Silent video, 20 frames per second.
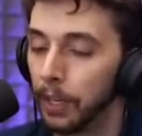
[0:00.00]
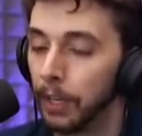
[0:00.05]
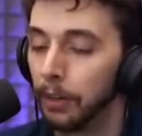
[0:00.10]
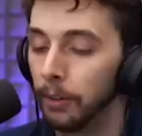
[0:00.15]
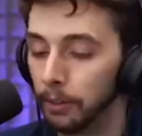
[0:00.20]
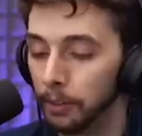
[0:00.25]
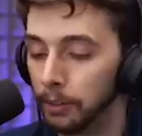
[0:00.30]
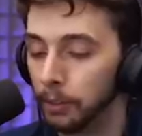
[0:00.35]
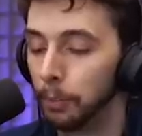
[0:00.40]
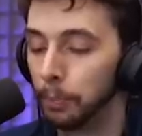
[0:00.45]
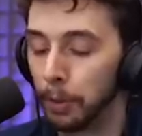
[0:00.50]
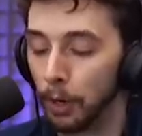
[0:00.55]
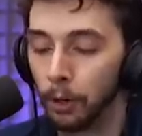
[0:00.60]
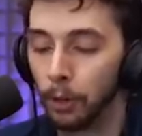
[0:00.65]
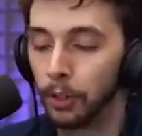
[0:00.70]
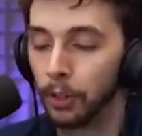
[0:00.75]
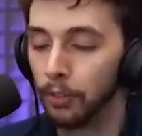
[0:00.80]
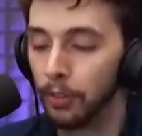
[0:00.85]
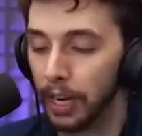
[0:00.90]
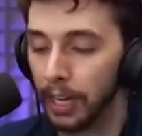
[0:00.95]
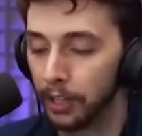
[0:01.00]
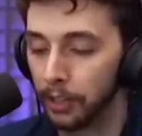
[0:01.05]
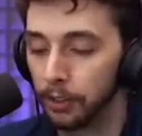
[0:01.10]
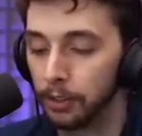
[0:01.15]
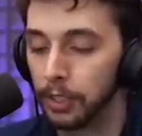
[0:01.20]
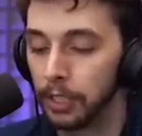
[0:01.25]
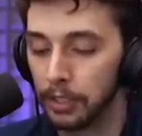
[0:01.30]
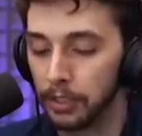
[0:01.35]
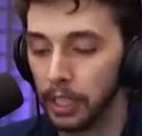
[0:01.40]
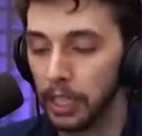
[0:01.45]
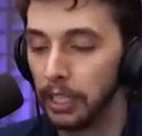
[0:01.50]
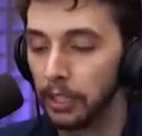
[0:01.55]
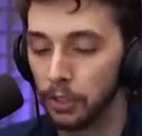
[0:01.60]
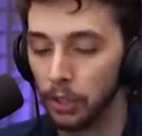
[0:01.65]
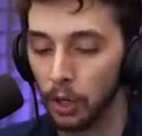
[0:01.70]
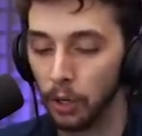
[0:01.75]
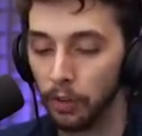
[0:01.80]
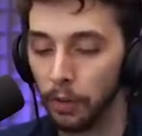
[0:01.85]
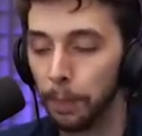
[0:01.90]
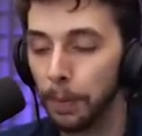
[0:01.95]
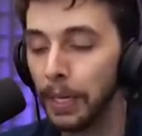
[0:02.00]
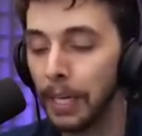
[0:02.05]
no, broken record, it's, it's over.